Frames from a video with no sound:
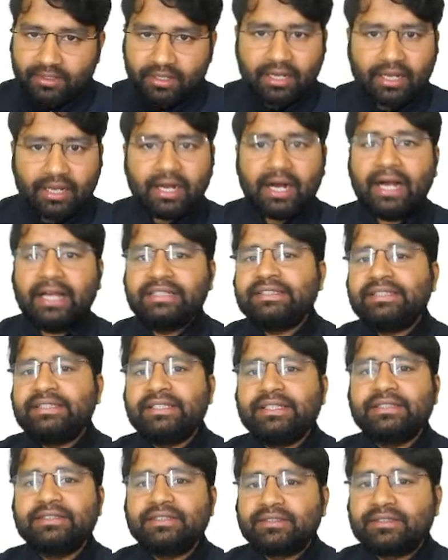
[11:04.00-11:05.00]

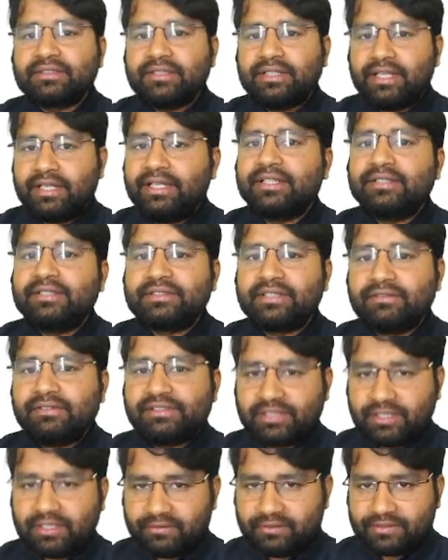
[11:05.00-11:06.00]
ICS, Indian Civil
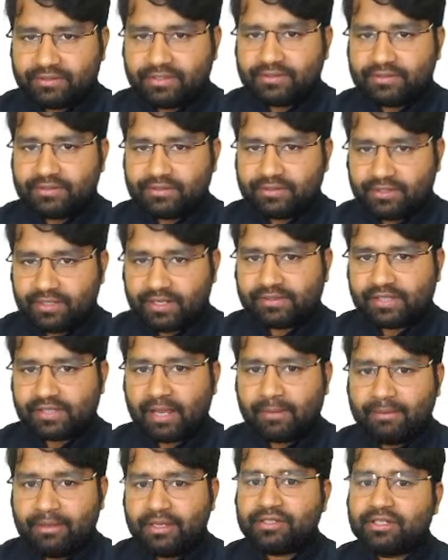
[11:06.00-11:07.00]
Services
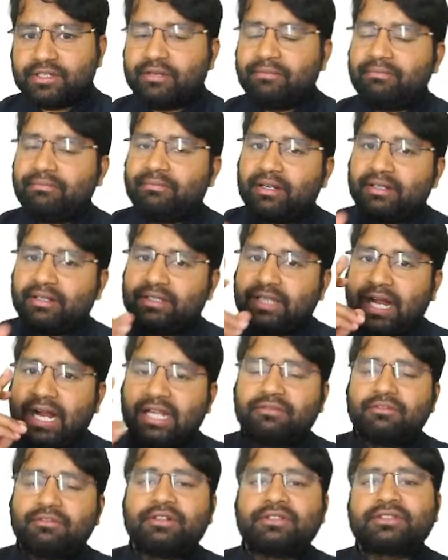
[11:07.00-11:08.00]
examination, but that
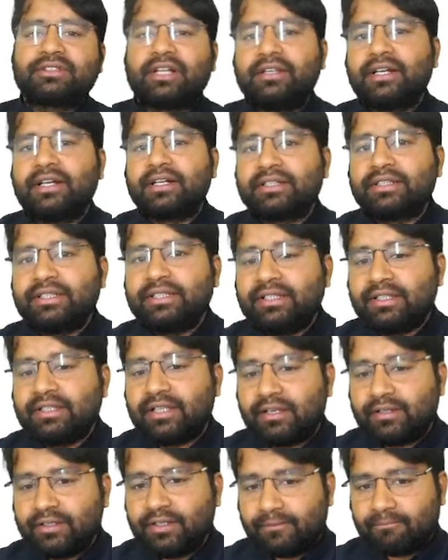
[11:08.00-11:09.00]
was conducted in
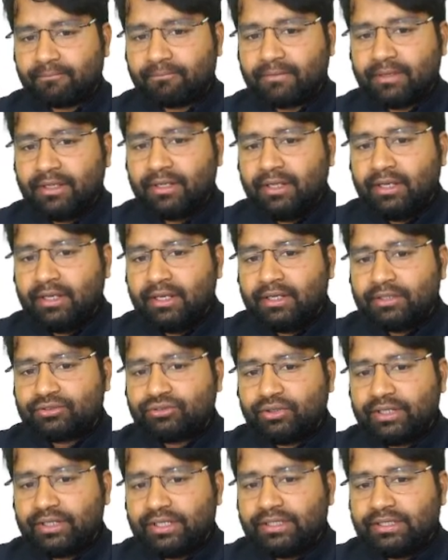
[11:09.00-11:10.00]
London. So
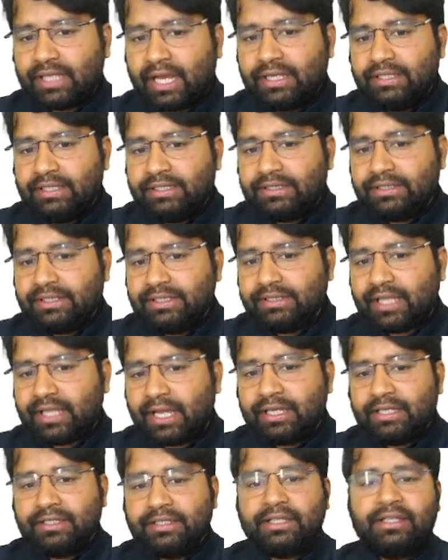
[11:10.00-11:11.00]
in
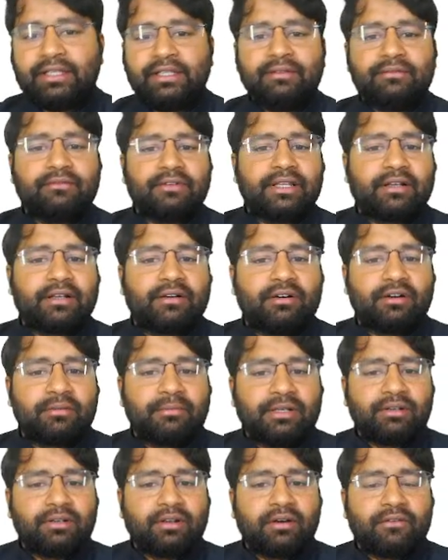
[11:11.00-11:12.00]
1919, when the
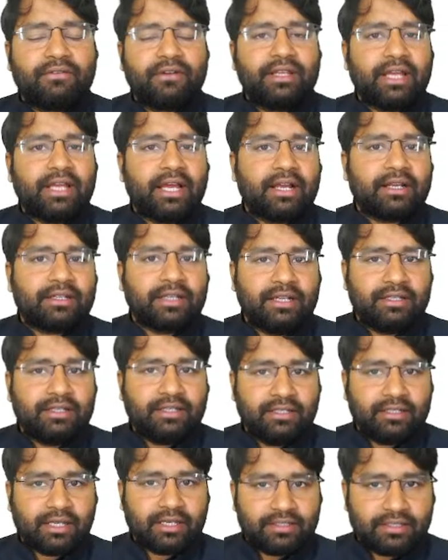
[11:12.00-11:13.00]
Government of India Act
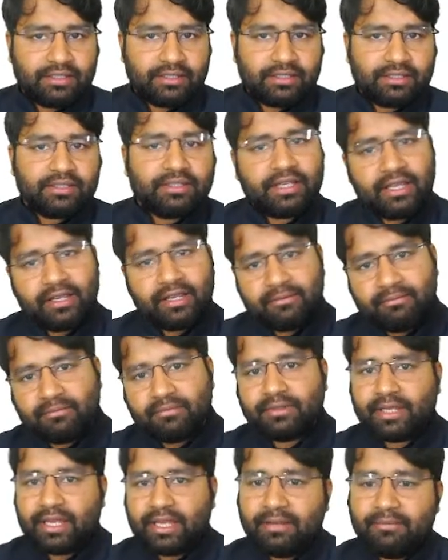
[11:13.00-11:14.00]

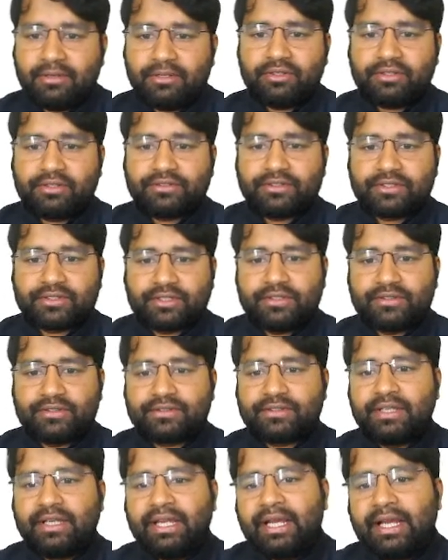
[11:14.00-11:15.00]
1919 came into
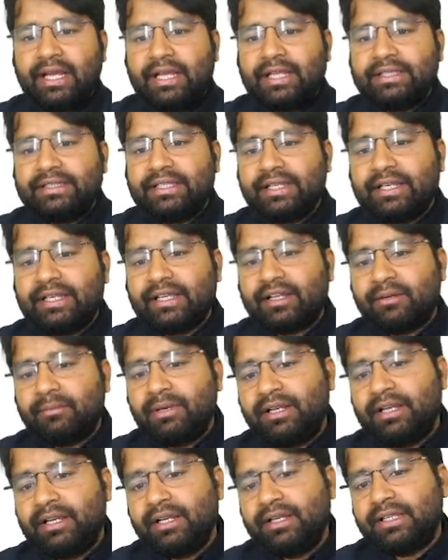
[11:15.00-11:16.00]
existence, they
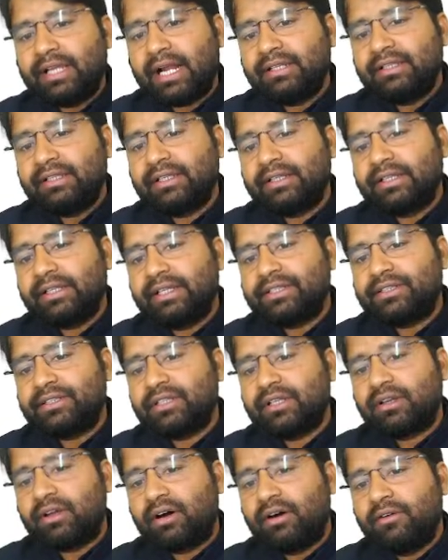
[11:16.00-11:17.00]
recommended that the
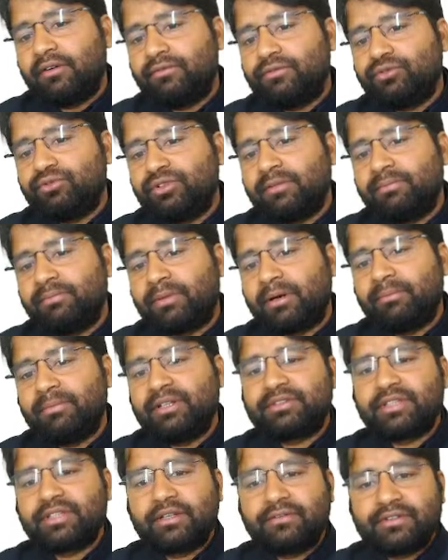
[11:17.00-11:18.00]
creation of Union Public
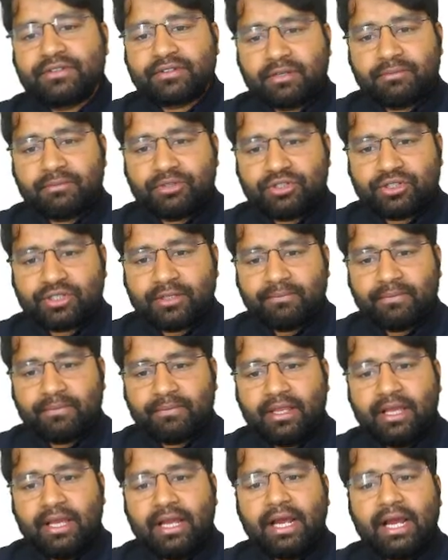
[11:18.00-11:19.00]
Service Commission,
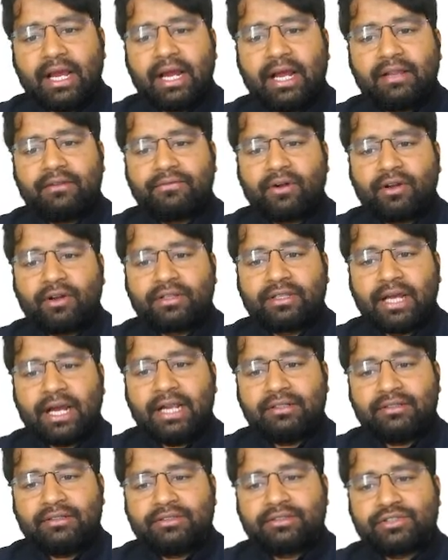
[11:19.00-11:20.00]
and for
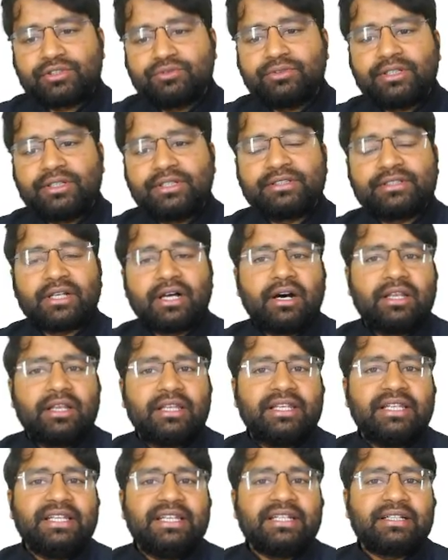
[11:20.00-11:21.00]
that, students, a
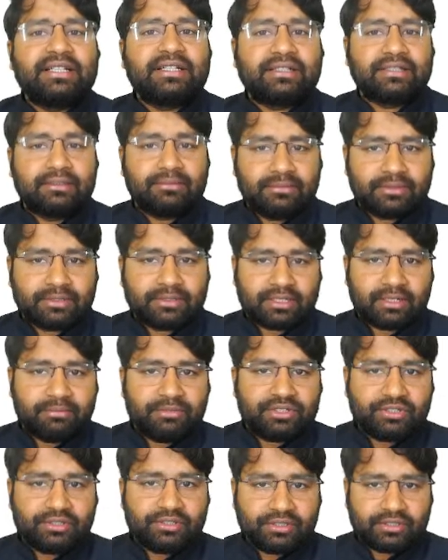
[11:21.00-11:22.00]
Lee
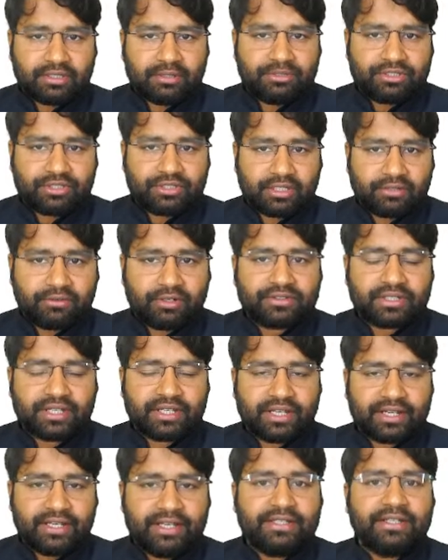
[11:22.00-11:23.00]
commission was
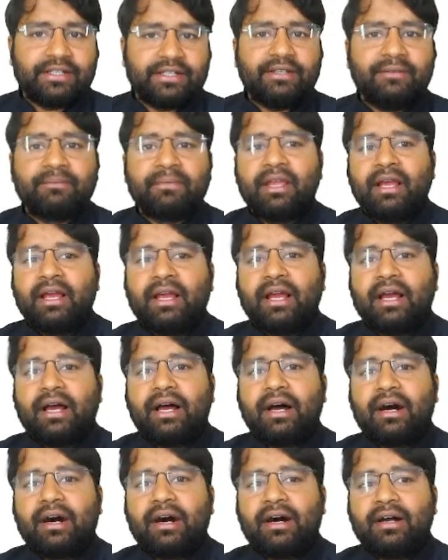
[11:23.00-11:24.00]
created
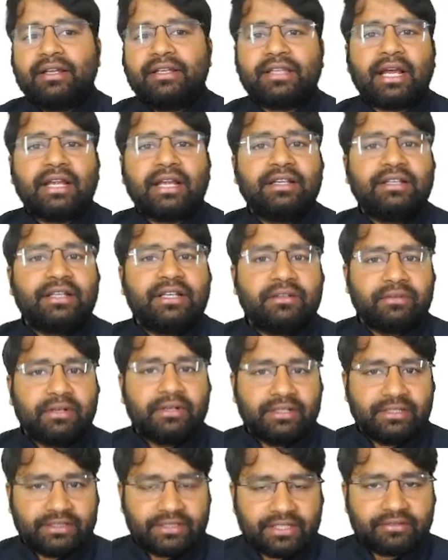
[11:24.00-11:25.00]
in
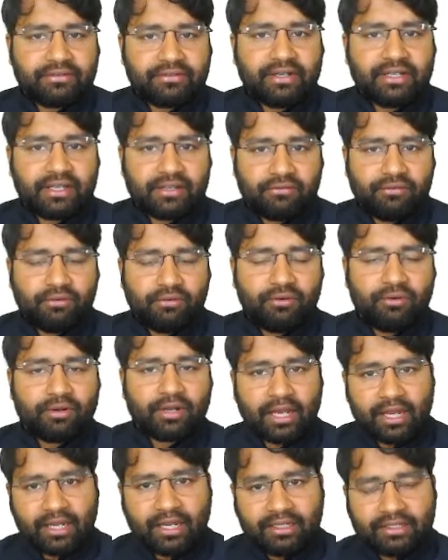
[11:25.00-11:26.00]
1923-24,
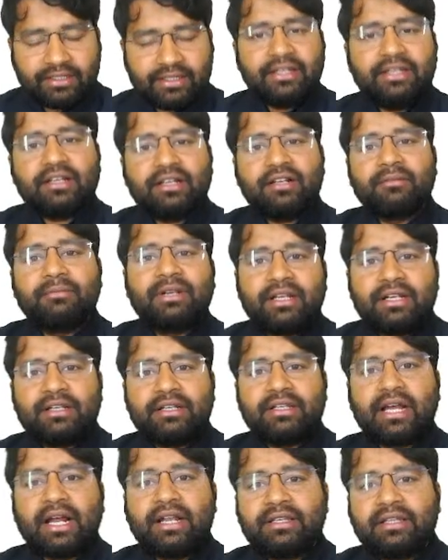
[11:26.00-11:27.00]
and they recommended
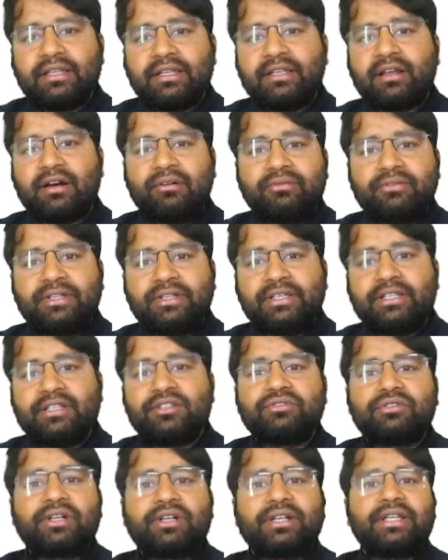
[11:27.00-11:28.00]
that now we need
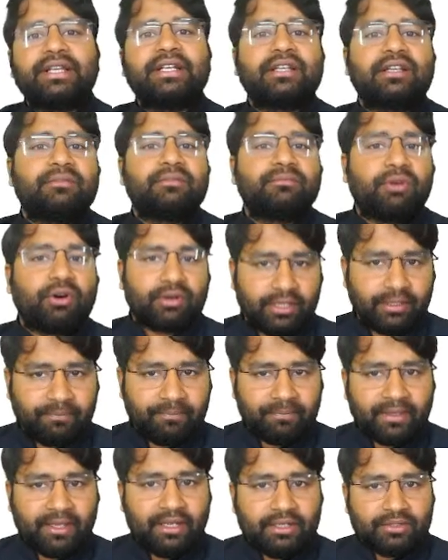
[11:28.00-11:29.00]
to create an body.
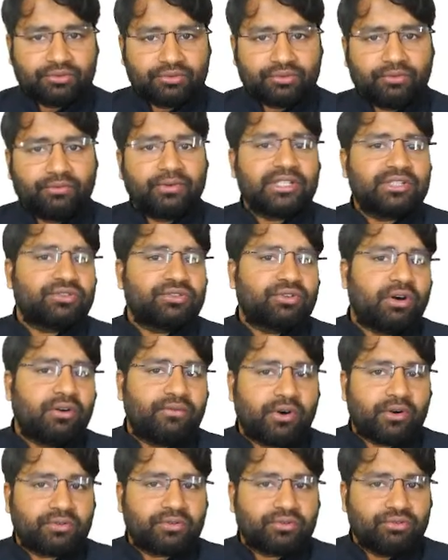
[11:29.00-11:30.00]
So 1st of
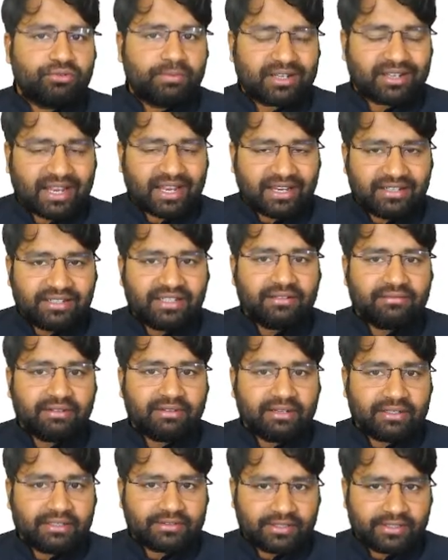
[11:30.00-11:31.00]
October
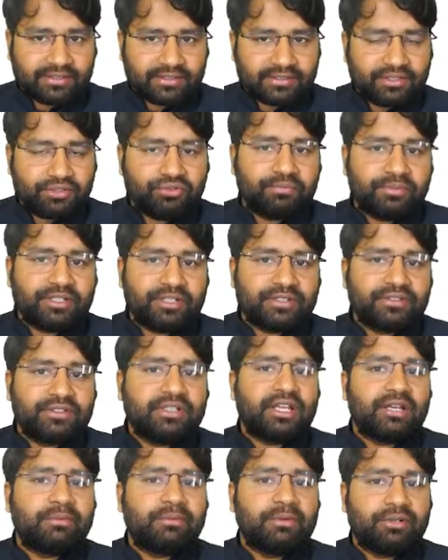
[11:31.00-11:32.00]
1926, UPSC
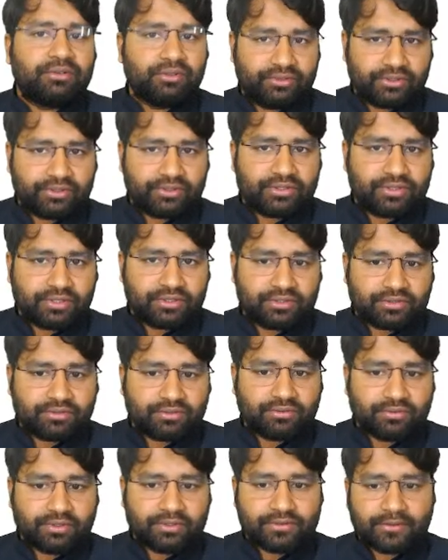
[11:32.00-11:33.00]
came into existence,
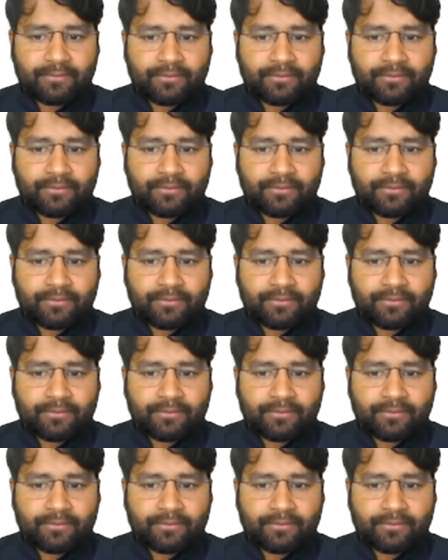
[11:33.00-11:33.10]
students.